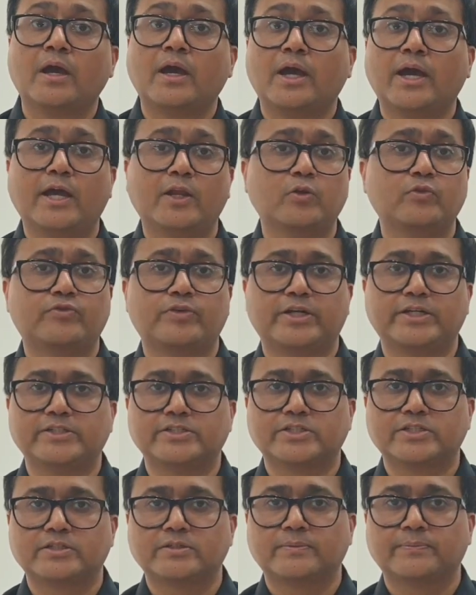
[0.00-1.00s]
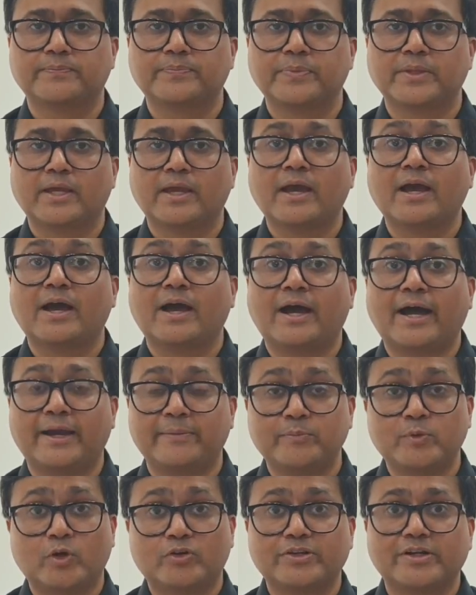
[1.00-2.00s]
Hello friends,
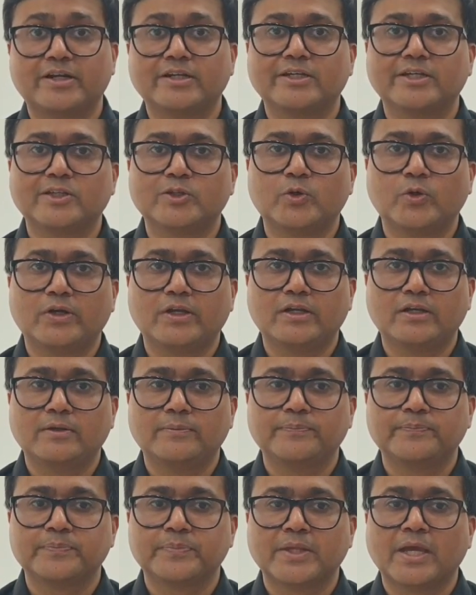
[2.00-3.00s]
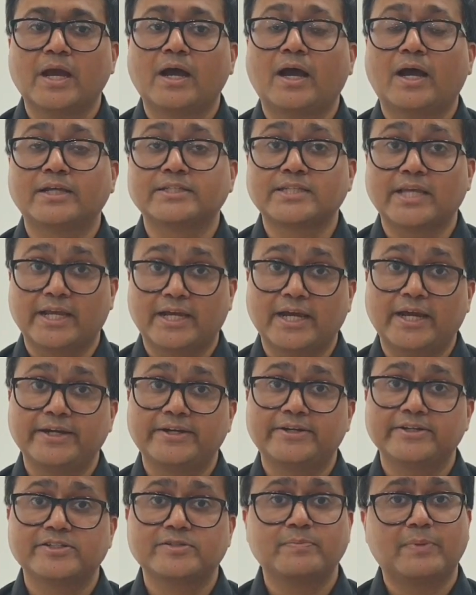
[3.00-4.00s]
I'm Dr. Ankit Goel, a
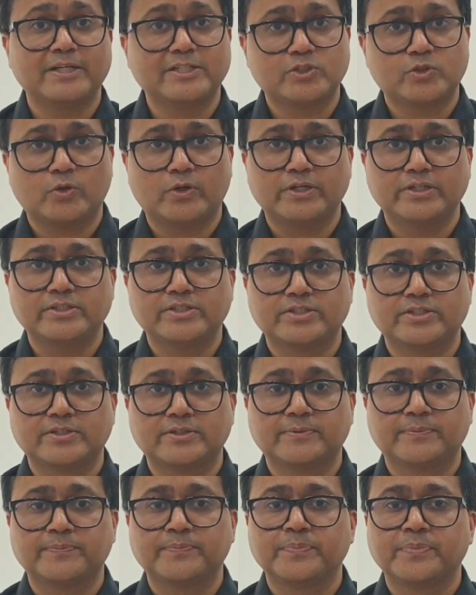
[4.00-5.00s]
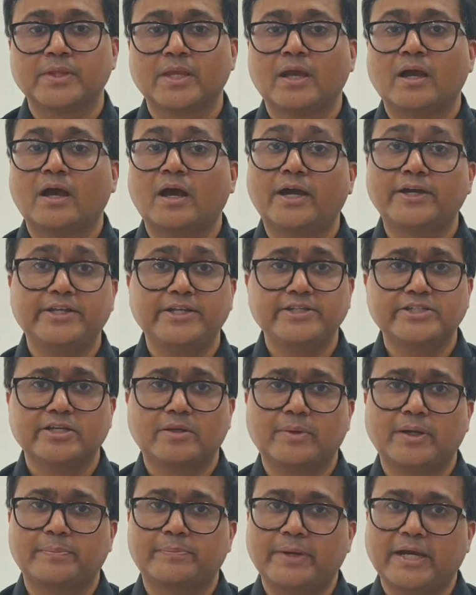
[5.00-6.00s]
psychiatrist by choice, a teacher
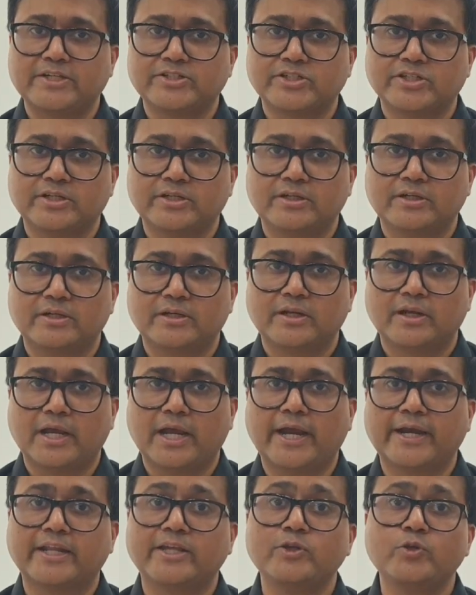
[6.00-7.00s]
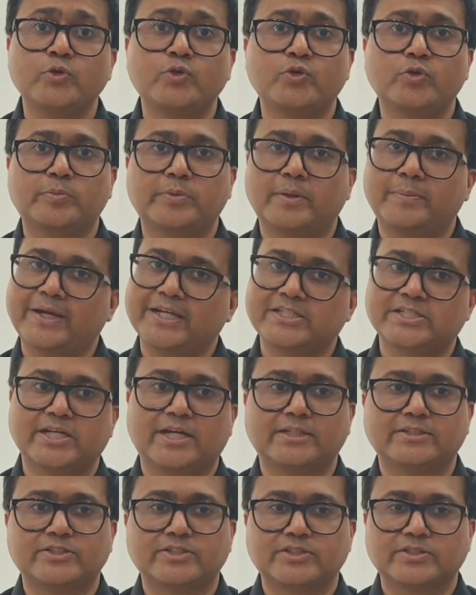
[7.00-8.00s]
by passion, and a YouTuber by
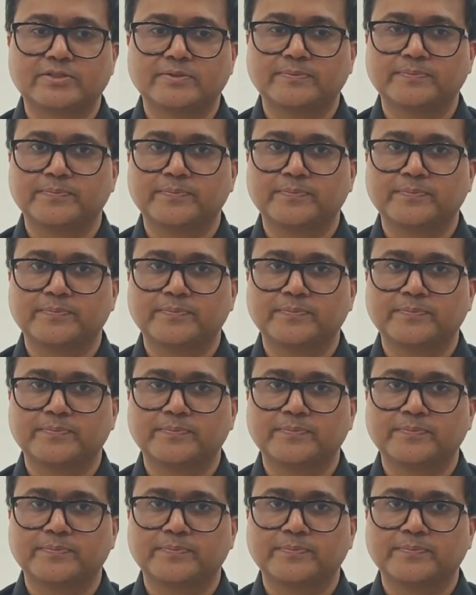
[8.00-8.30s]
chance.